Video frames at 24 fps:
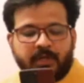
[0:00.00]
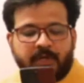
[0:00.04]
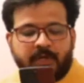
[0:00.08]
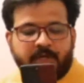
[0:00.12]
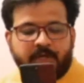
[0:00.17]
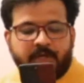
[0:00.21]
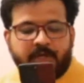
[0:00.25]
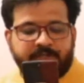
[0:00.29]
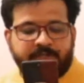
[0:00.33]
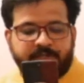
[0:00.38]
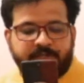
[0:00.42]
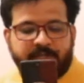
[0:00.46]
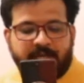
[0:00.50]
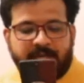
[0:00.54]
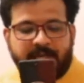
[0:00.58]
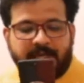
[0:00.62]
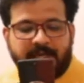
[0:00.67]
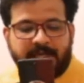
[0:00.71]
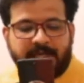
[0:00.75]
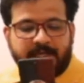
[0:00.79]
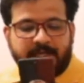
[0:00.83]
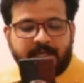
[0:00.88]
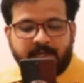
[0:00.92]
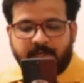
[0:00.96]
is
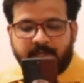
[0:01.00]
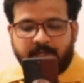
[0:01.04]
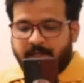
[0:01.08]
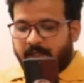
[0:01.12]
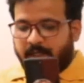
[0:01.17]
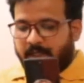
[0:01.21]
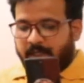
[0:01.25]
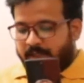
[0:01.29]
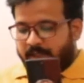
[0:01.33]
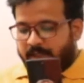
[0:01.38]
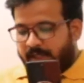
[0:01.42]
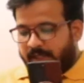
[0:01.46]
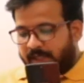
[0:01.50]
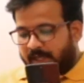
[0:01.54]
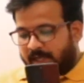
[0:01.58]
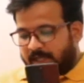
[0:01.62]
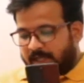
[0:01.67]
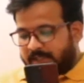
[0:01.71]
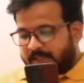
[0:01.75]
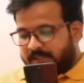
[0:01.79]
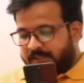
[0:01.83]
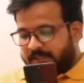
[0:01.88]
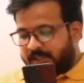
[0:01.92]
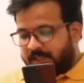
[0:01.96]
saying that the
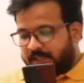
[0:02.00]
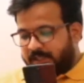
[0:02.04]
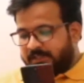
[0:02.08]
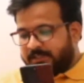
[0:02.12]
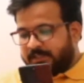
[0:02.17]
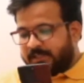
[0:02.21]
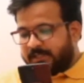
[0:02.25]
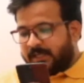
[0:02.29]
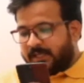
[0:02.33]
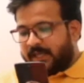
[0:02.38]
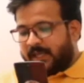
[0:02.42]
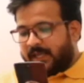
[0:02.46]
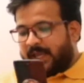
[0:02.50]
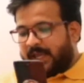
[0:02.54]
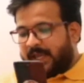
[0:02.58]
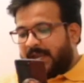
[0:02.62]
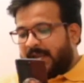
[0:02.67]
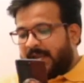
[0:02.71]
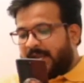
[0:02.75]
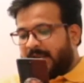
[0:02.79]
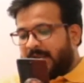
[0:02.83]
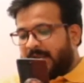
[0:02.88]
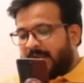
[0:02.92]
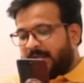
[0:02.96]
answer is
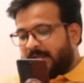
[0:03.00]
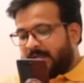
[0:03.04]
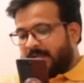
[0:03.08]
A.